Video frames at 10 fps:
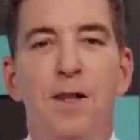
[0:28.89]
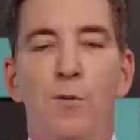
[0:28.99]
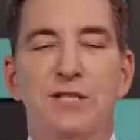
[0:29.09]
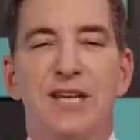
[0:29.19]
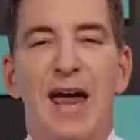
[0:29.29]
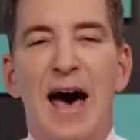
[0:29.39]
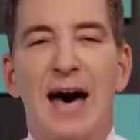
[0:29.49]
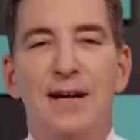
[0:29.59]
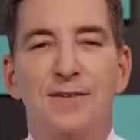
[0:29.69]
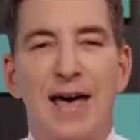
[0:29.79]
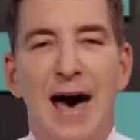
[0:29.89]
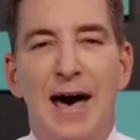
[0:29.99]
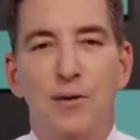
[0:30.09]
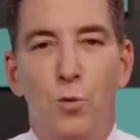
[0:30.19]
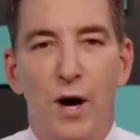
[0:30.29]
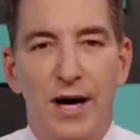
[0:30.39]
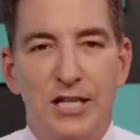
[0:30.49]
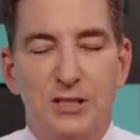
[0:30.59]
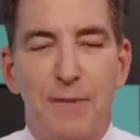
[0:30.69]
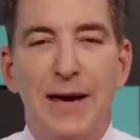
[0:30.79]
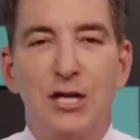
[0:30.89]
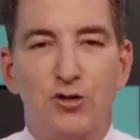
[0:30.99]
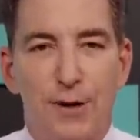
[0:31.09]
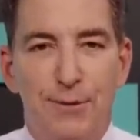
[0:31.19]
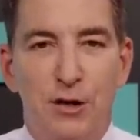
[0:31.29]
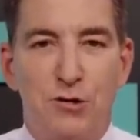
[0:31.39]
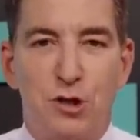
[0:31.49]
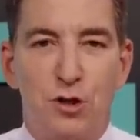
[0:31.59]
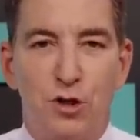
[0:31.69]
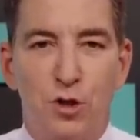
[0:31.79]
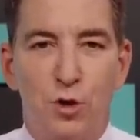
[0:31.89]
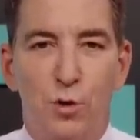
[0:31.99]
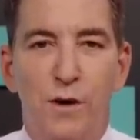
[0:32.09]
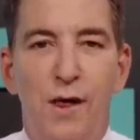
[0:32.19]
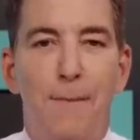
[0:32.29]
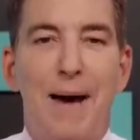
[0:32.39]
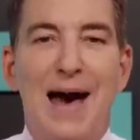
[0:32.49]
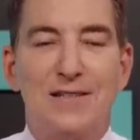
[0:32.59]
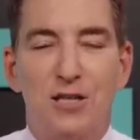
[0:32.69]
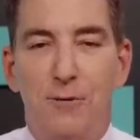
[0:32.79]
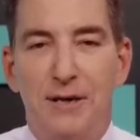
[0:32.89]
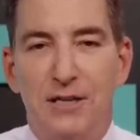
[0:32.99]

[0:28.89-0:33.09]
was an ad that was paying tribute to Pat Tillman,